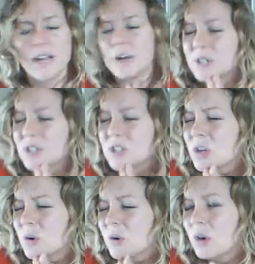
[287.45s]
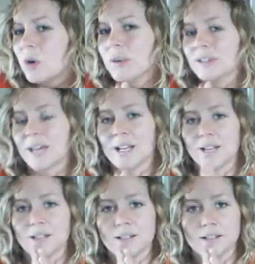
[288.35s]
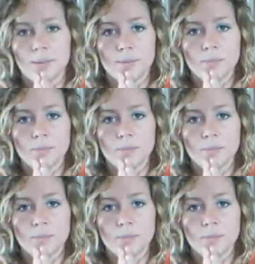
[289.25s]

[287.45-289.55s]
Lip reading: and we just don't know what that is.